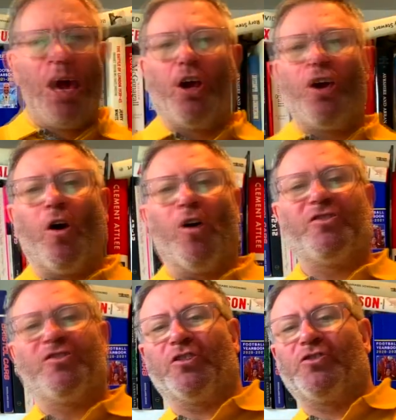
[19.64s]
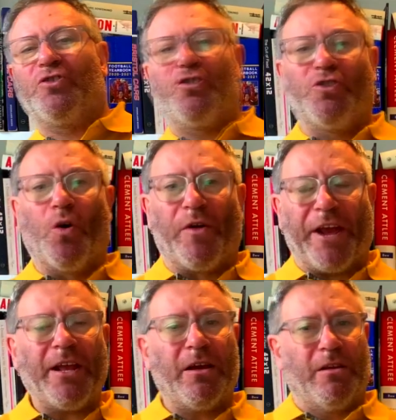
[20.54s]
Costs are
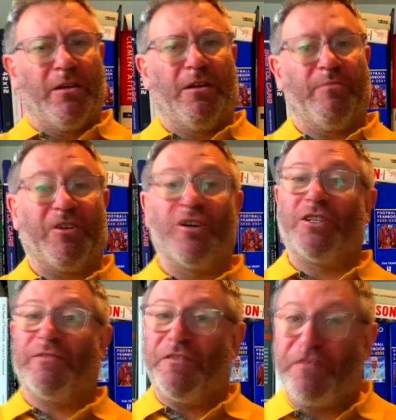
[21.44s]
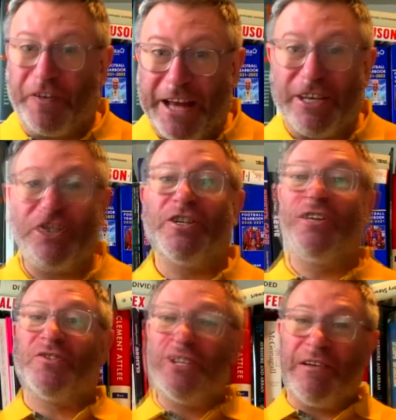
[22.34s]
soaring because of inflation
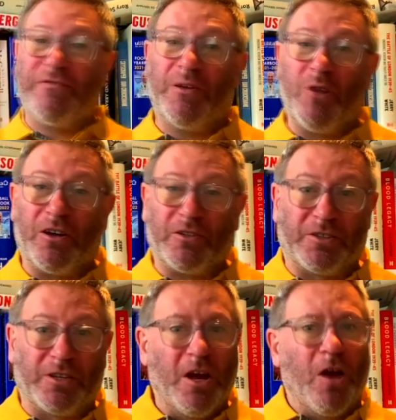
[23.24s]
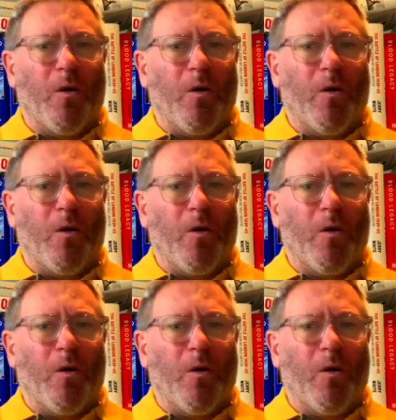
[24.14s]
and safety works,